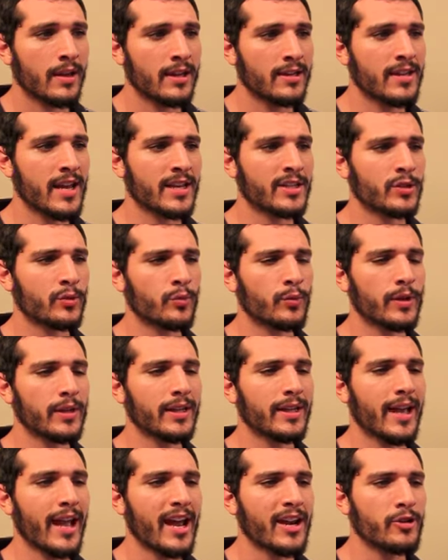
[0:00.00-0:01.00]
He takes a
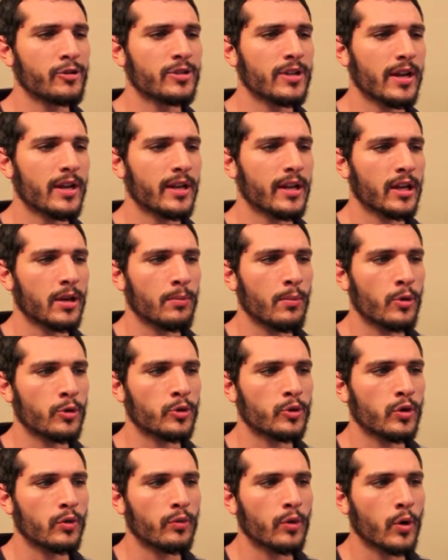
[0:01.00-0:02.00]
really energetic and
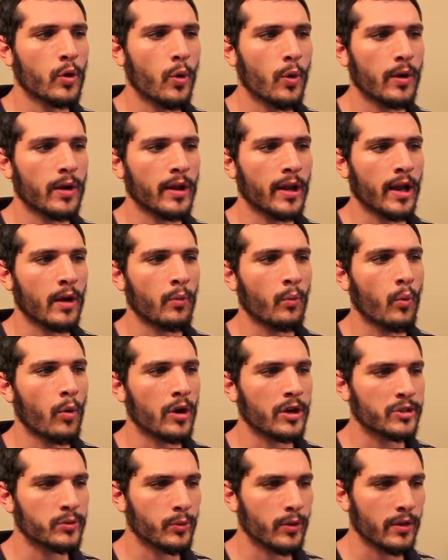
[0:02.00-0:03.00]
emotional recording and
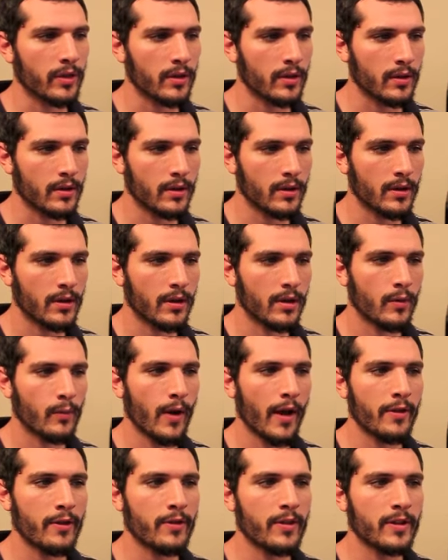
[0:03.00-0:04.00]
works with it,
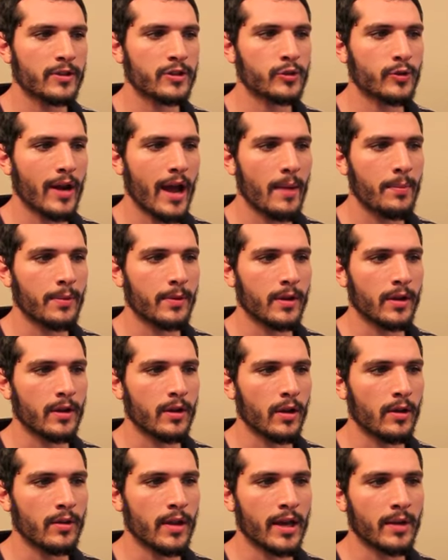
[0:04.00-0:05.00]
rather than scrapping it
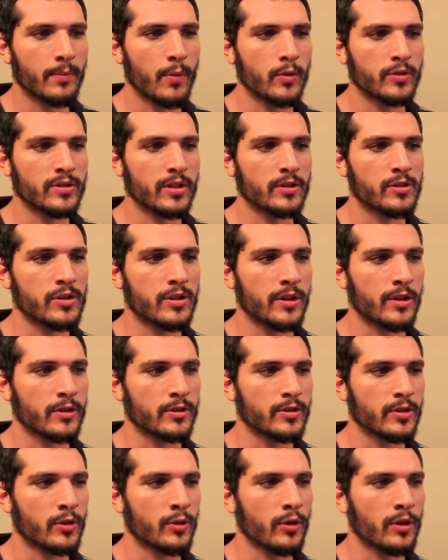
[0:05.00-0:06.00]
unlike most
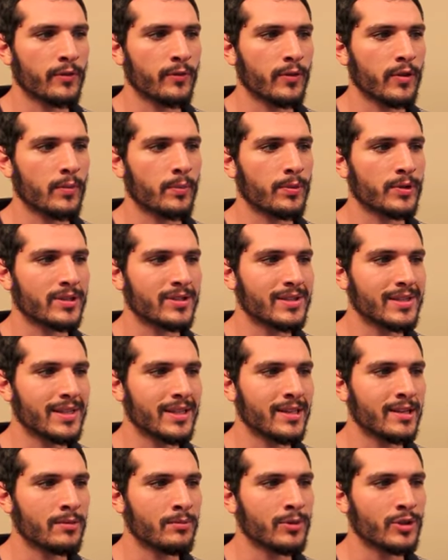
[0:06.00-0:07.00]
engineers who look for the
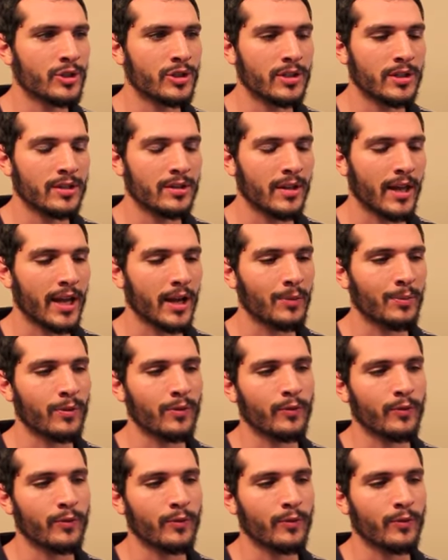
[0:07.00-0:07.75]
pristine machine-like